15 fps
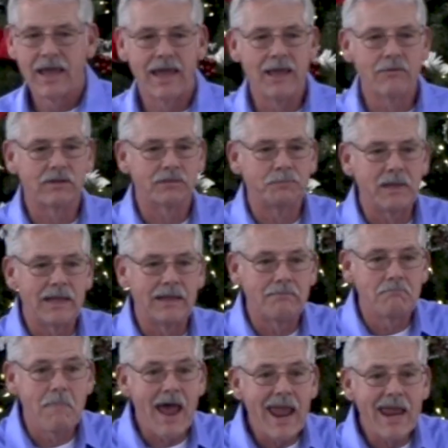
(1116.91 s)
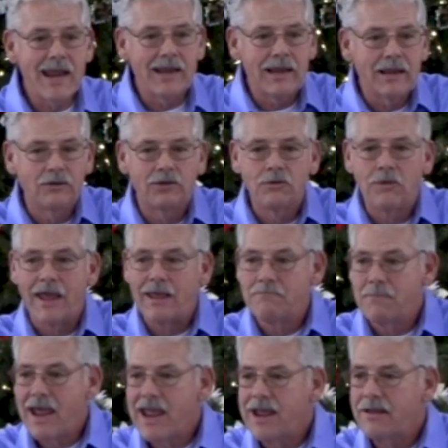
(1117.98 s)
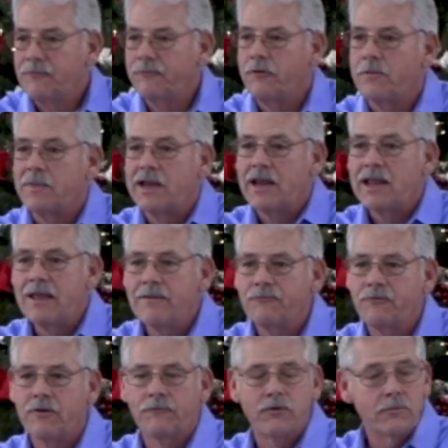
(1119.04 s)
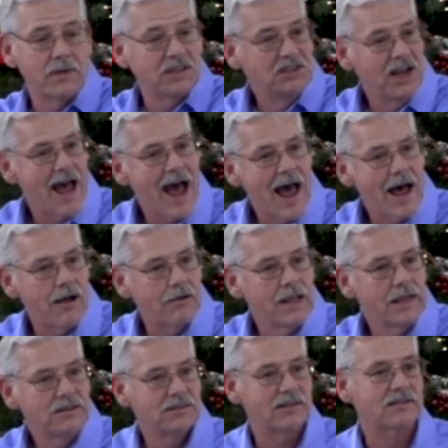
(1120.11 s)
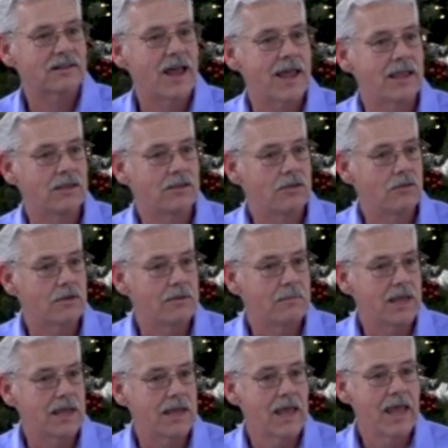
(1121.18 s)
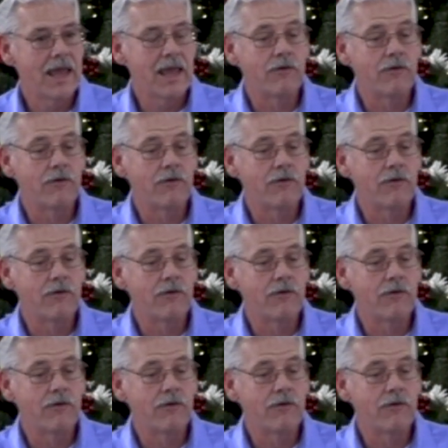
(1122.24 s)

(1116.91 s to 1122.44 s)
He was being made into a man from an infant, from a child, just like you and me.